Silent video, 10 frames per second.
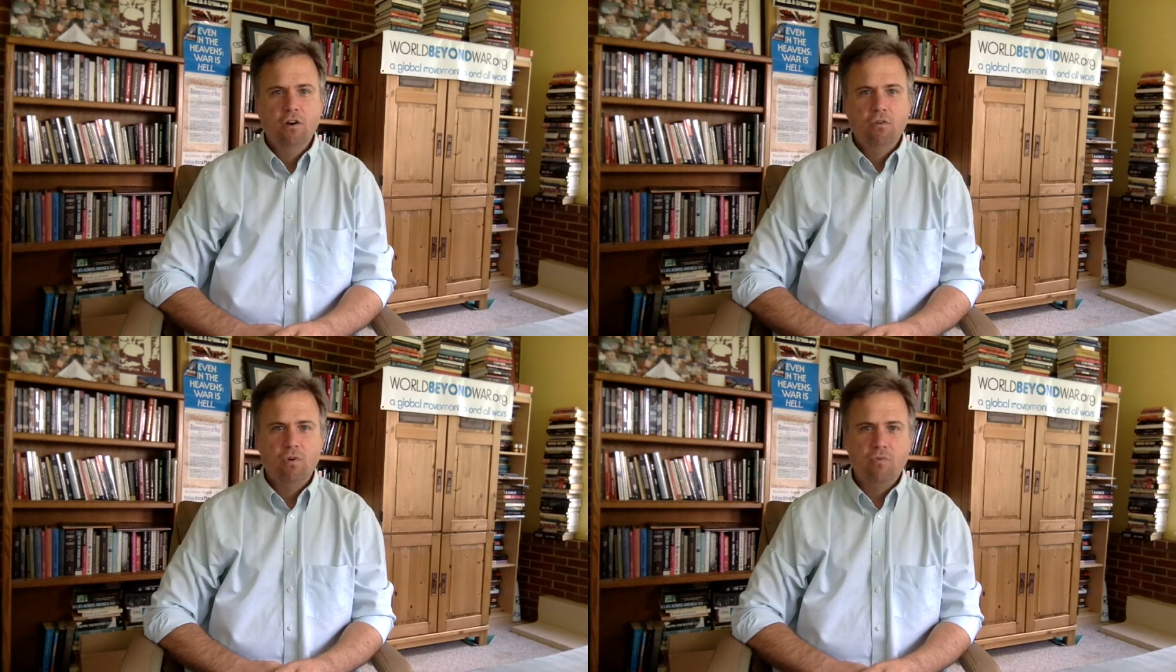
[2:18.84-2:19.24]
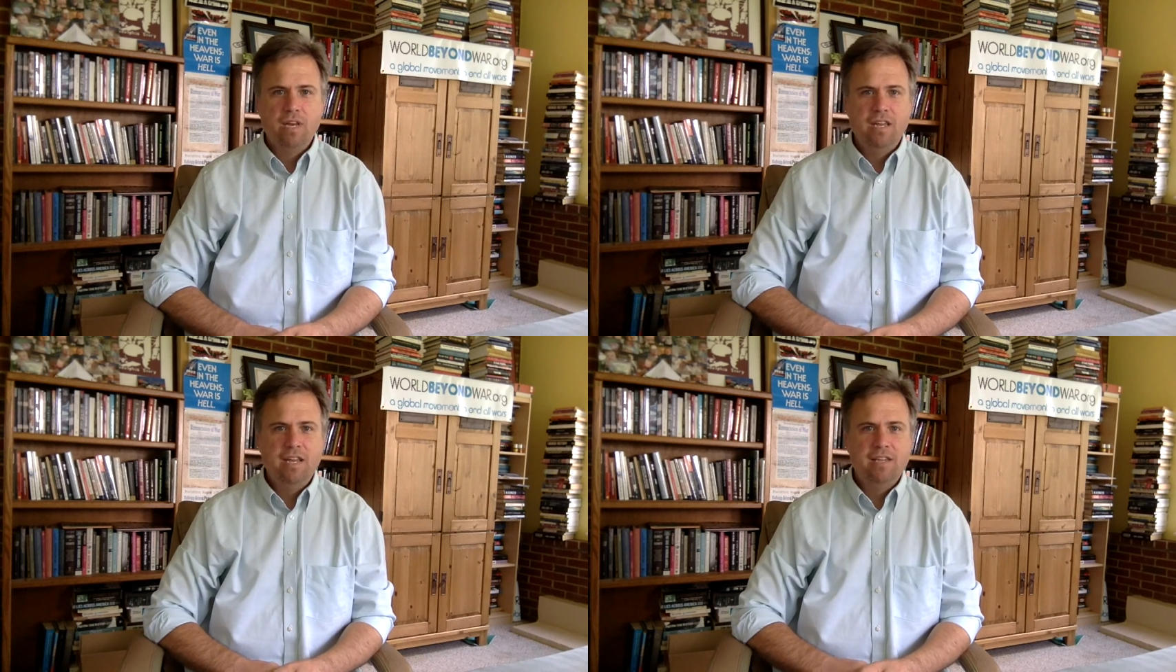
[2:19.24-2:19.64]
What we
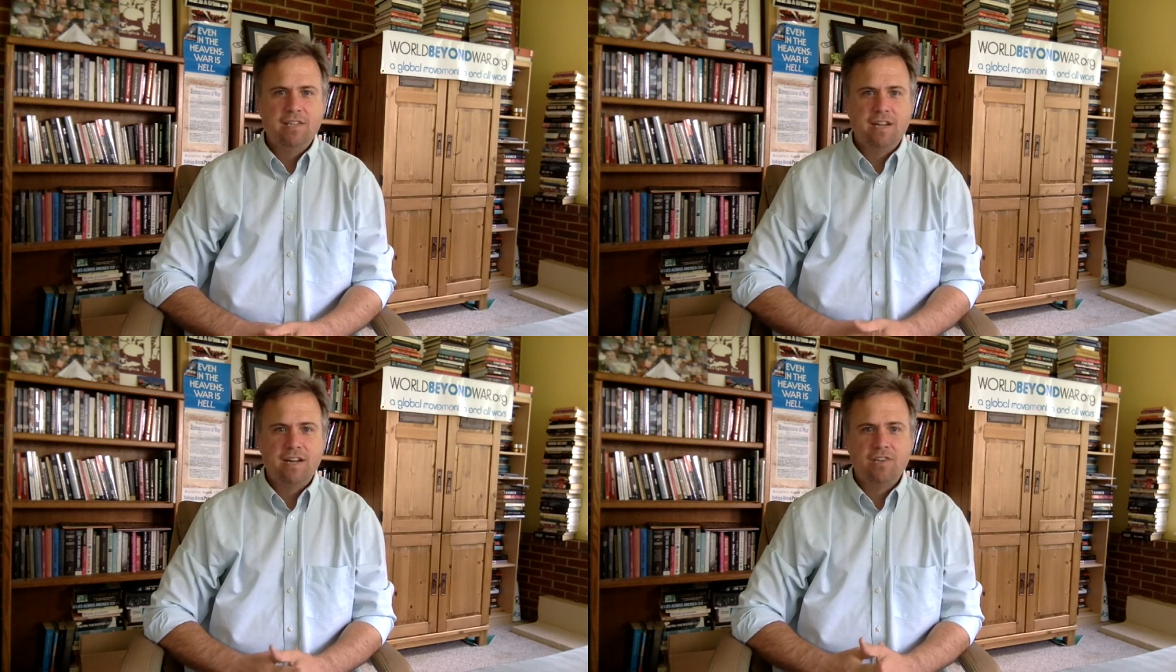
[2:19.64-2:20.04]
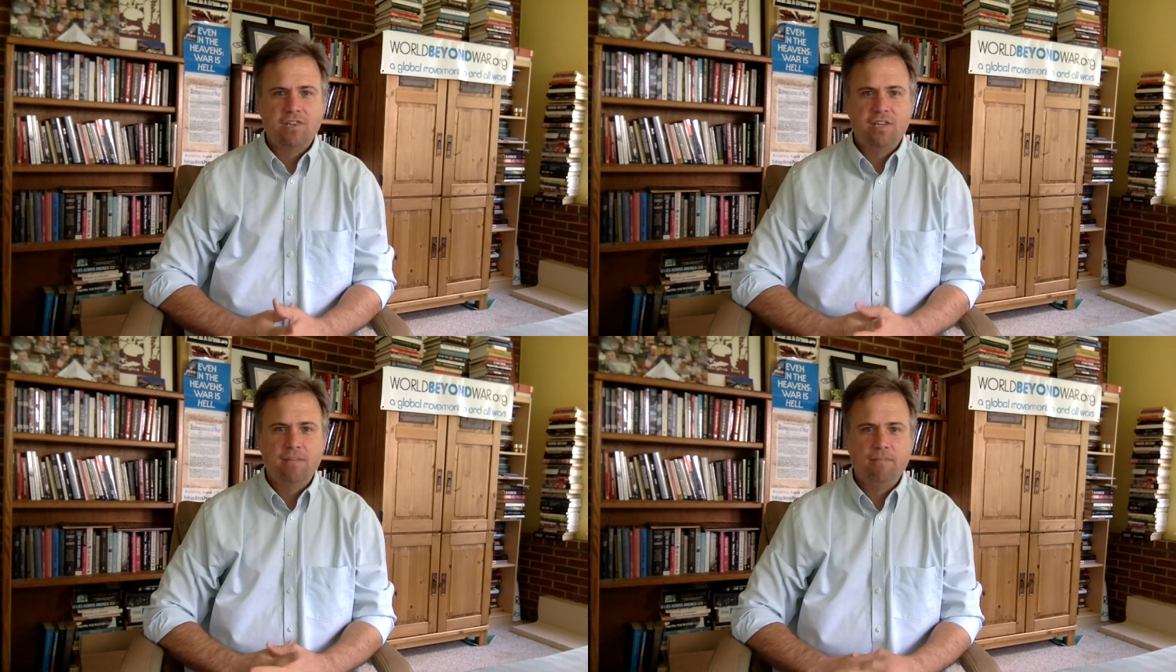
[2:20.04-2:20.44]
need is
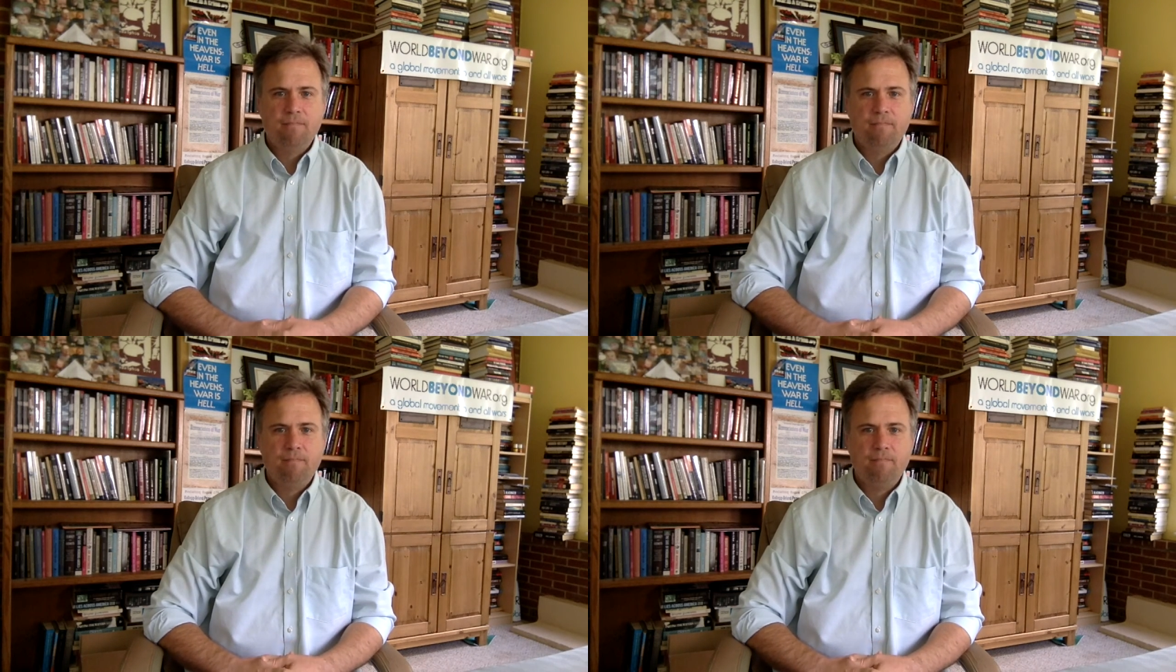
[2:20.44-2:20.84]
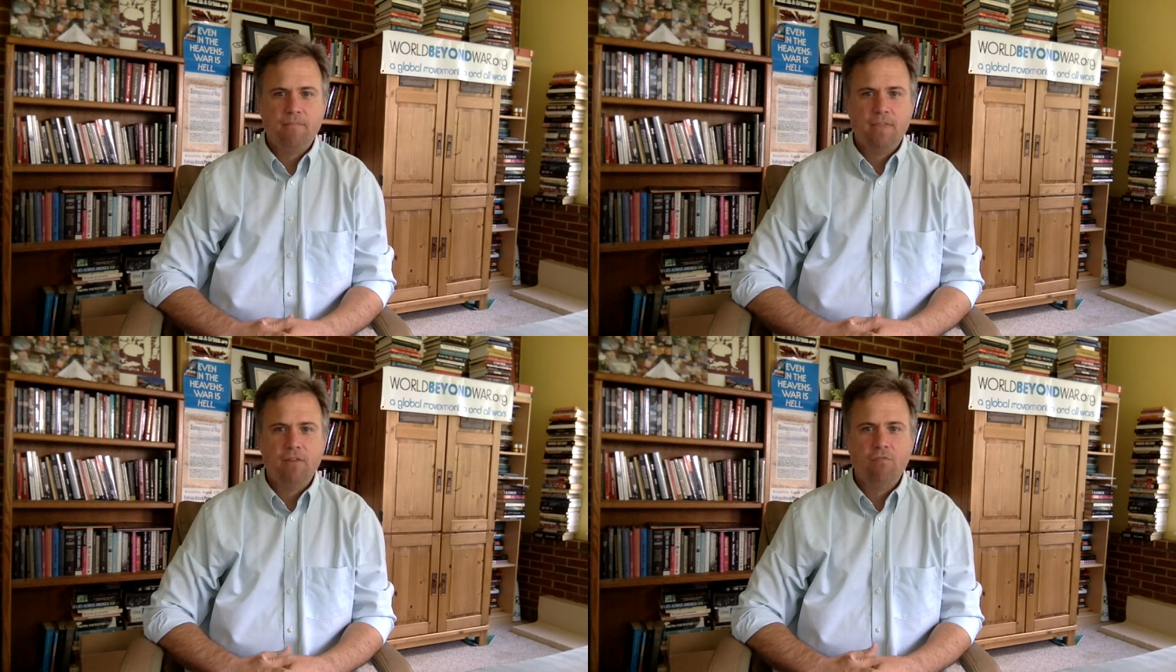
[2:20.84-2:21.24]
honesty.
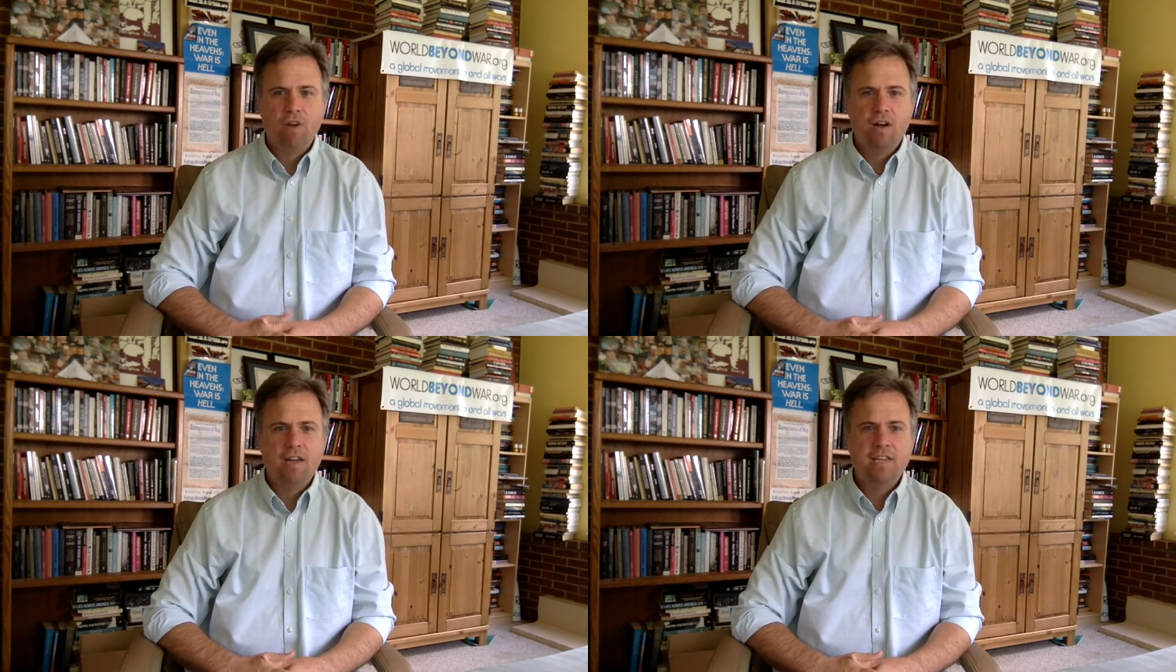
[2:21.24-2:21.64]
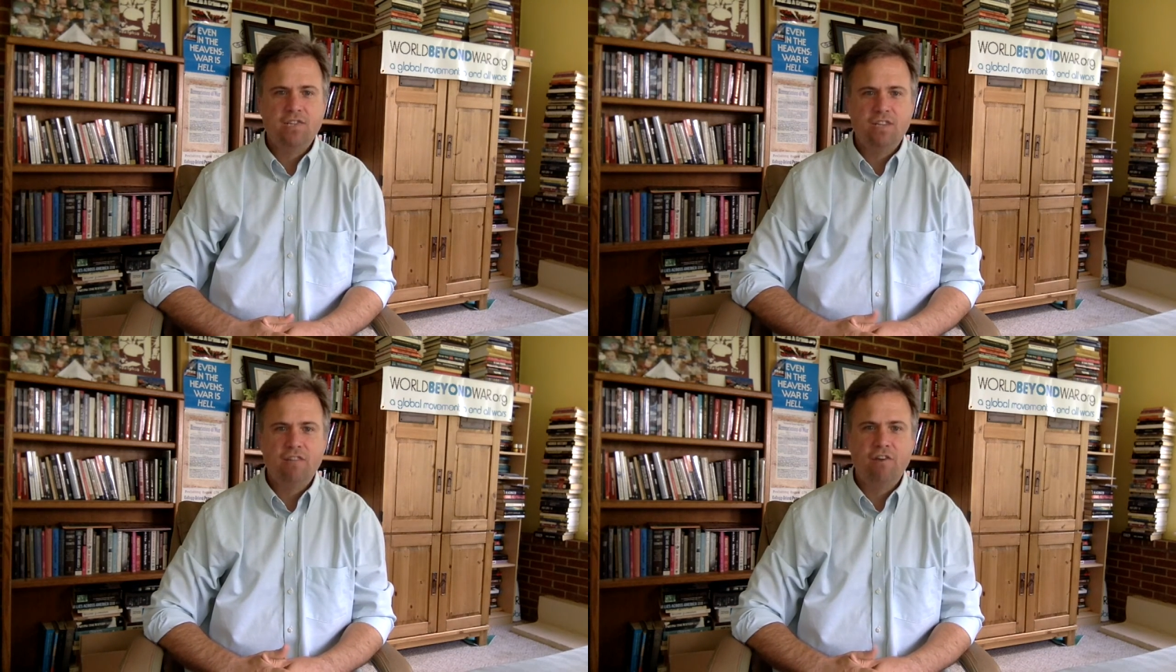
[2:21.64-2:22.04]
Iran has
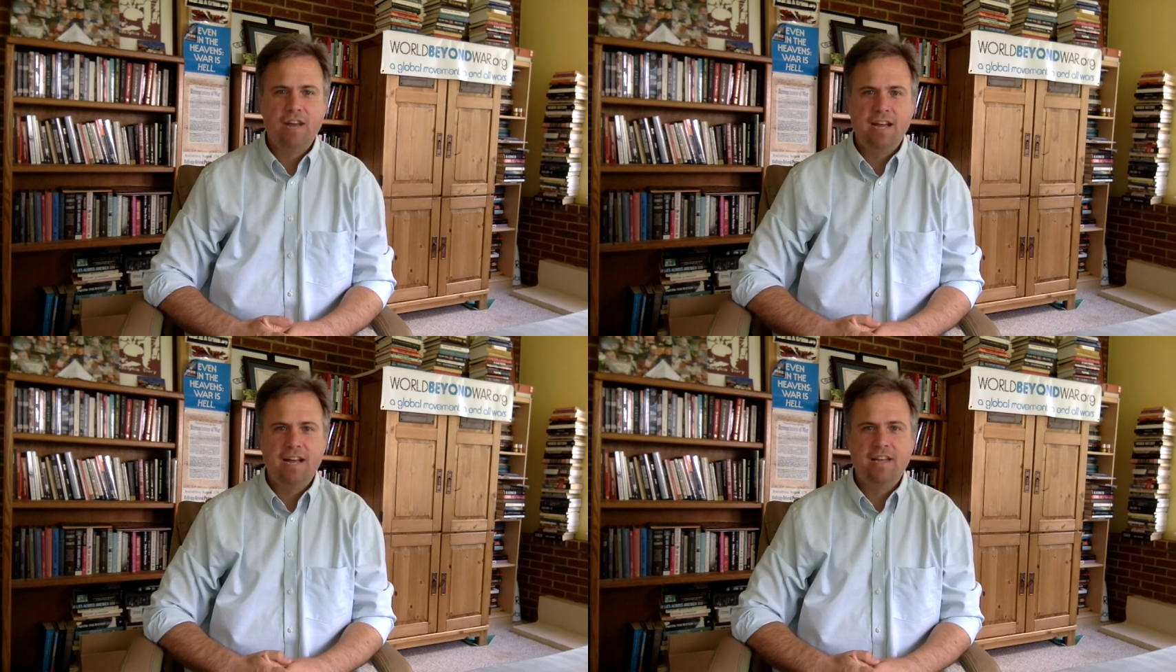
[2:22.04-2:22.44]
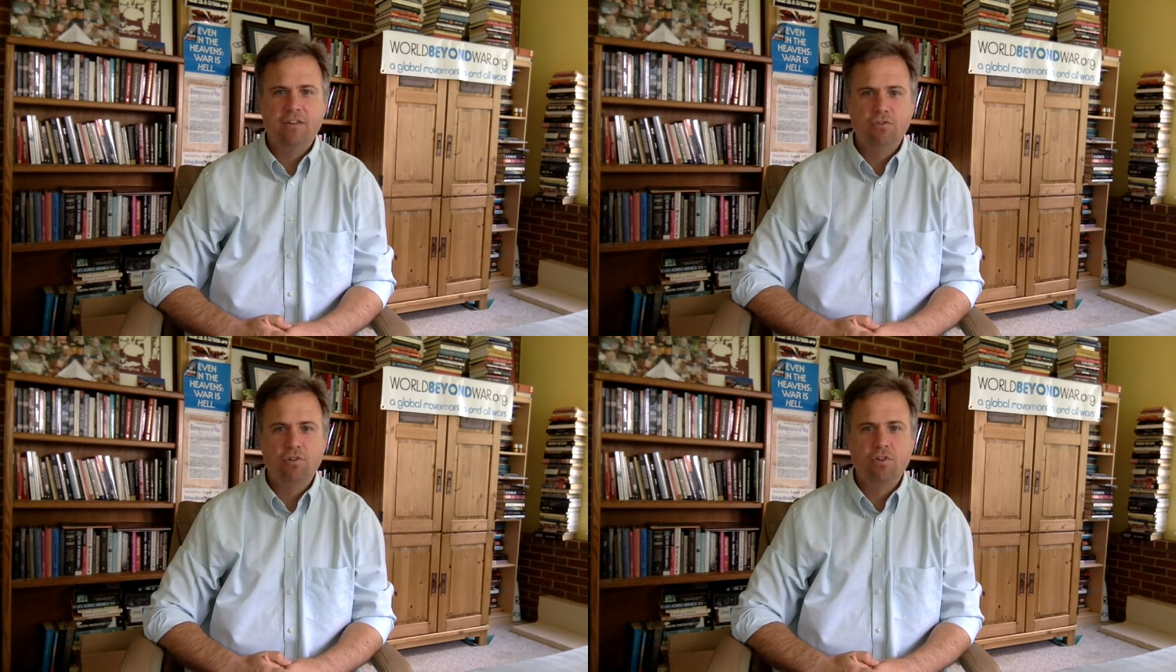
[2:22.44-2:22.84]
never had a
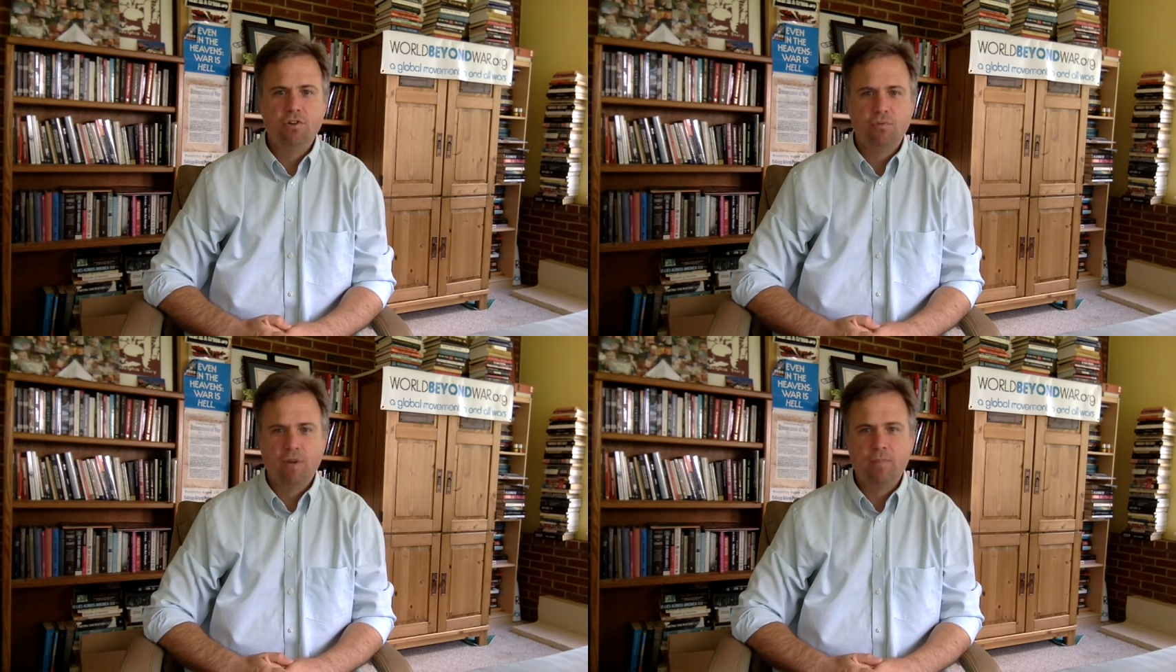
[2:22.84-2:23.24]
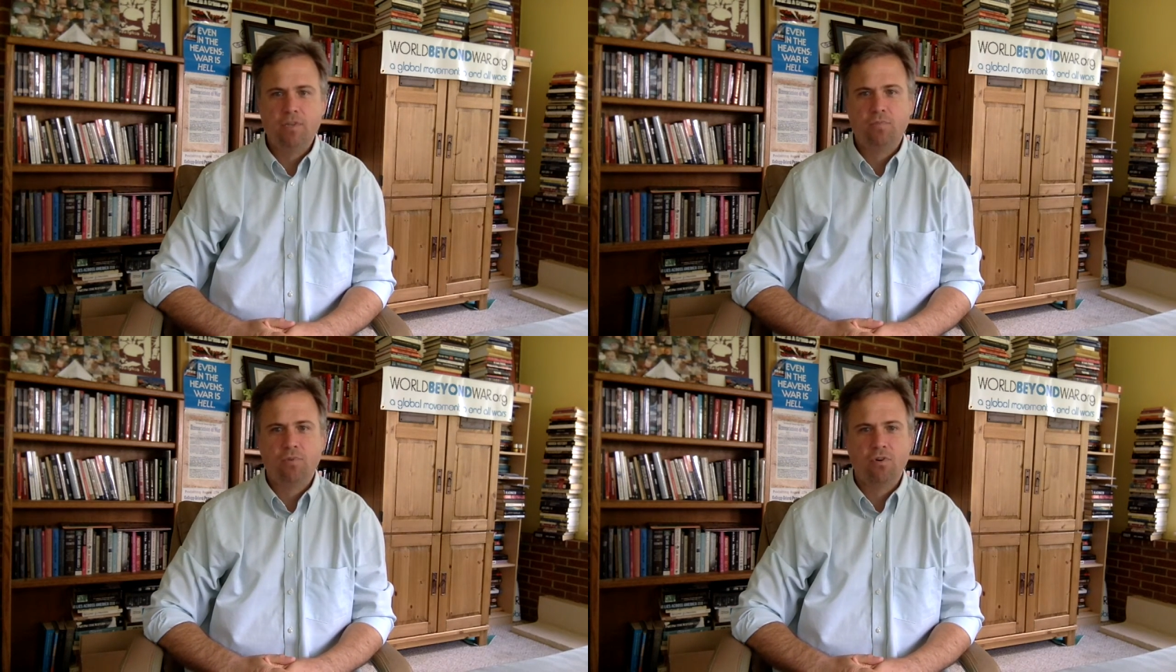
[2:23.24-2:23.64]
nuclear
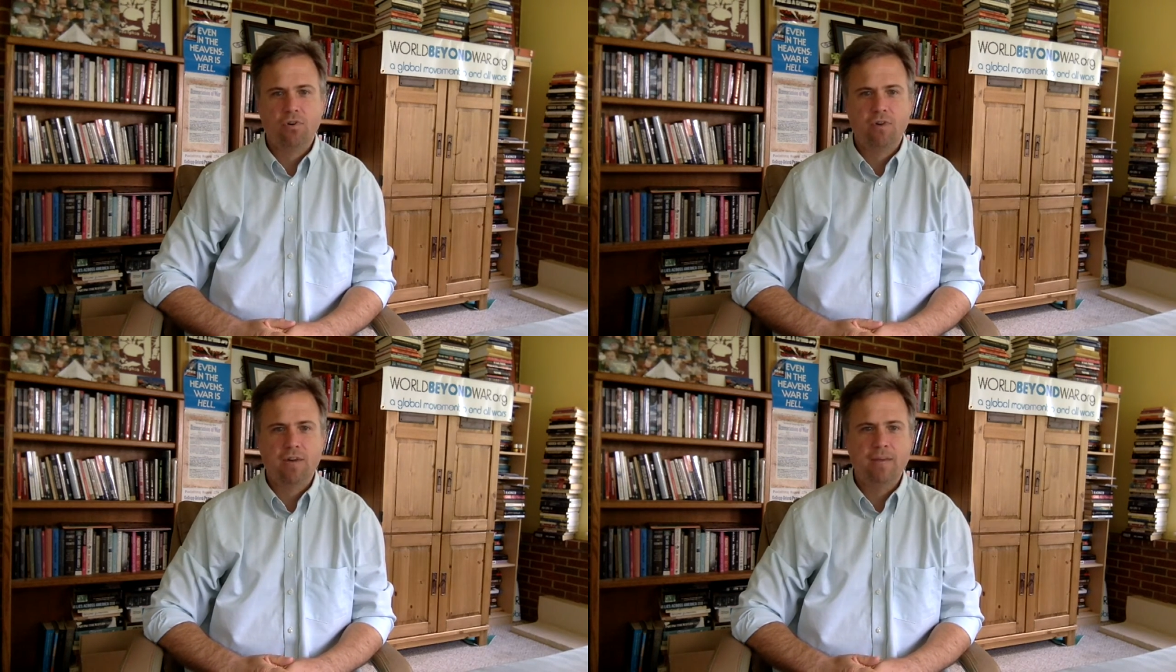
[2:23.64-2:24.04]
weapons program,